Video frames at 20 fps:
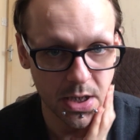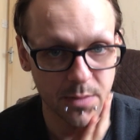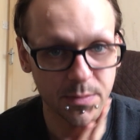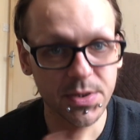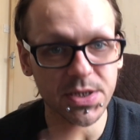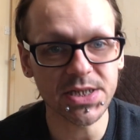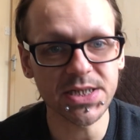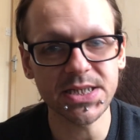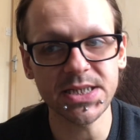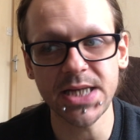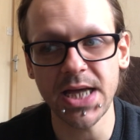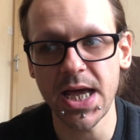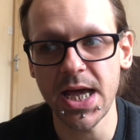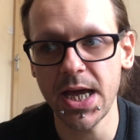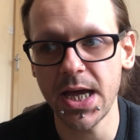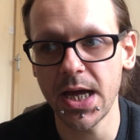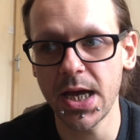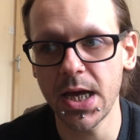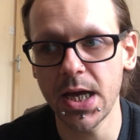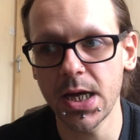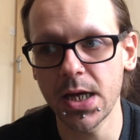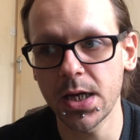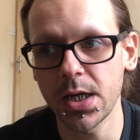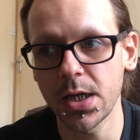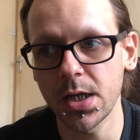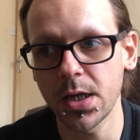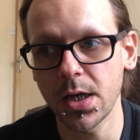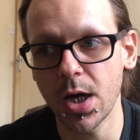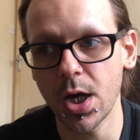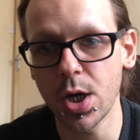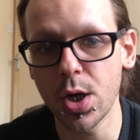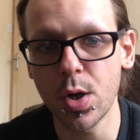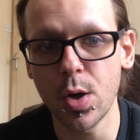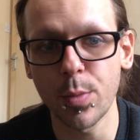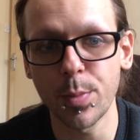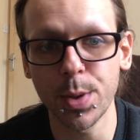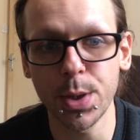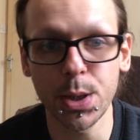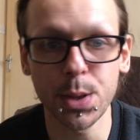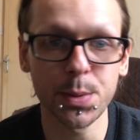I'm going to say a
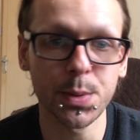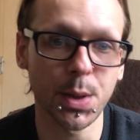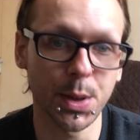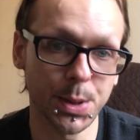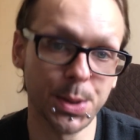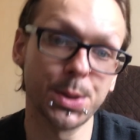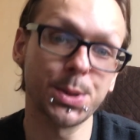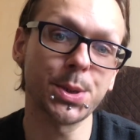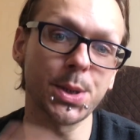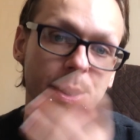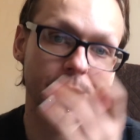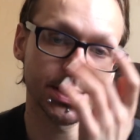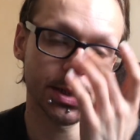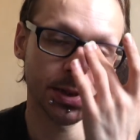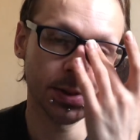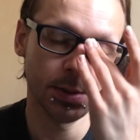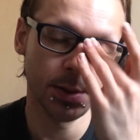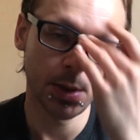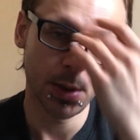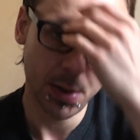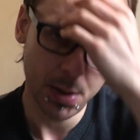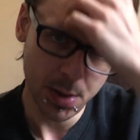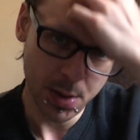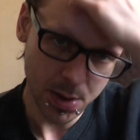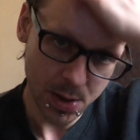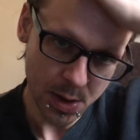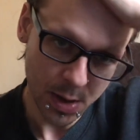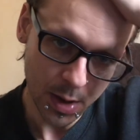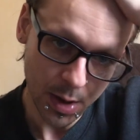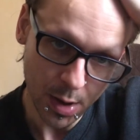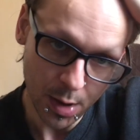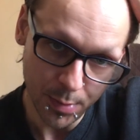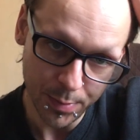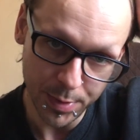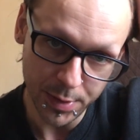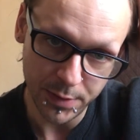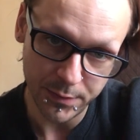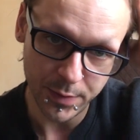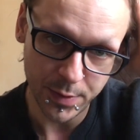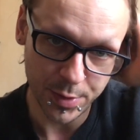couple of hundred,
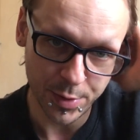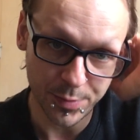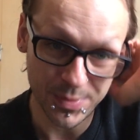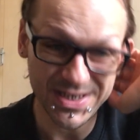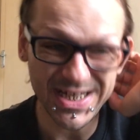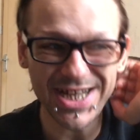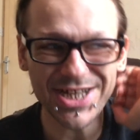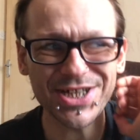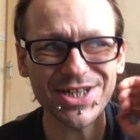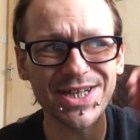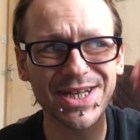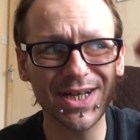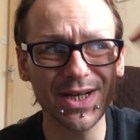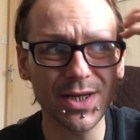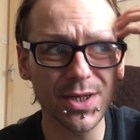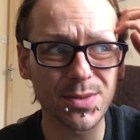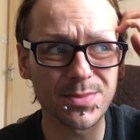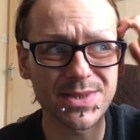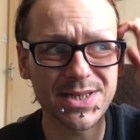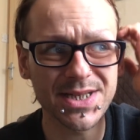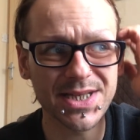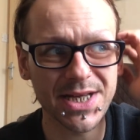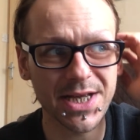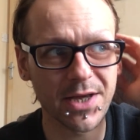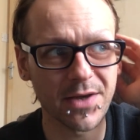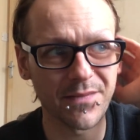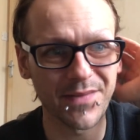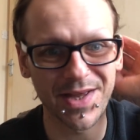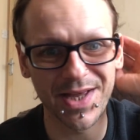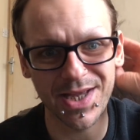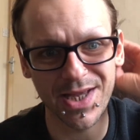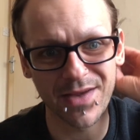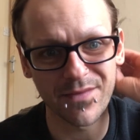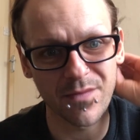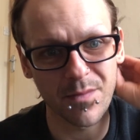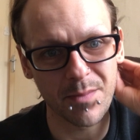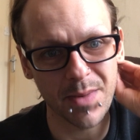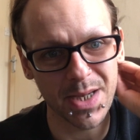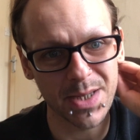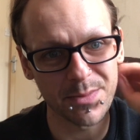which actually, come to think of it,
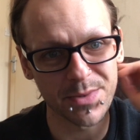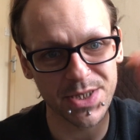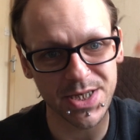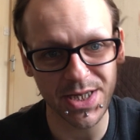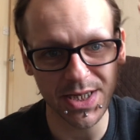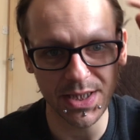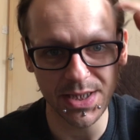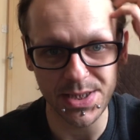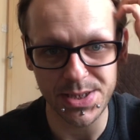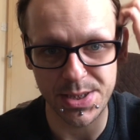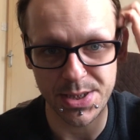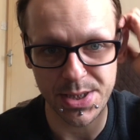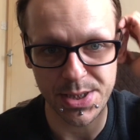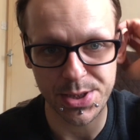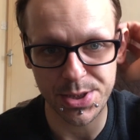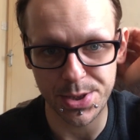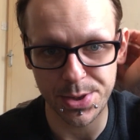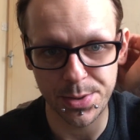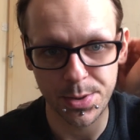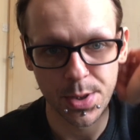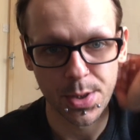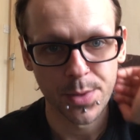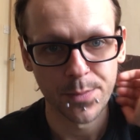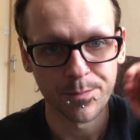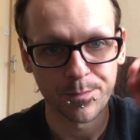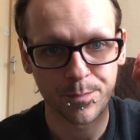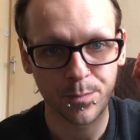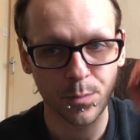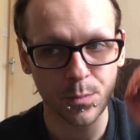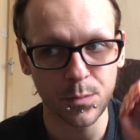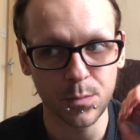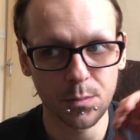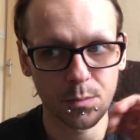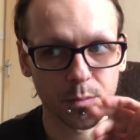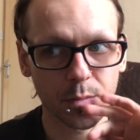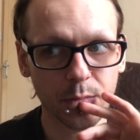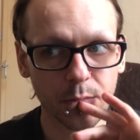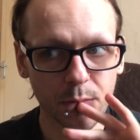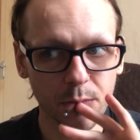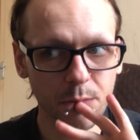given my ridiculous addiction,
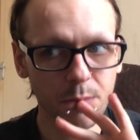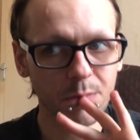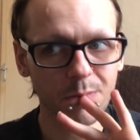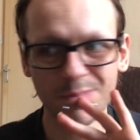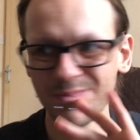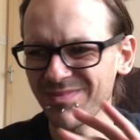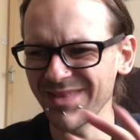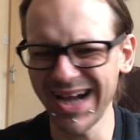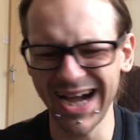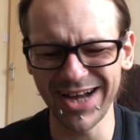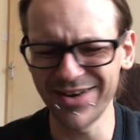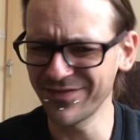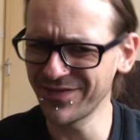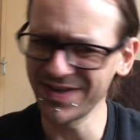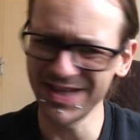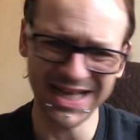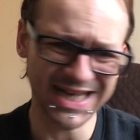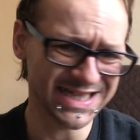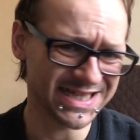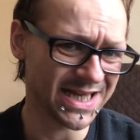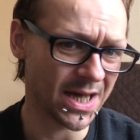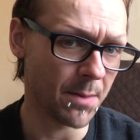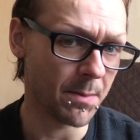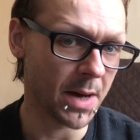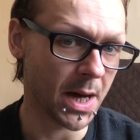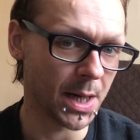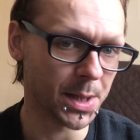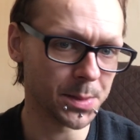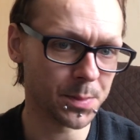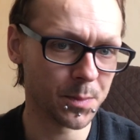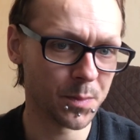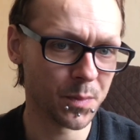I don't think that's that bad.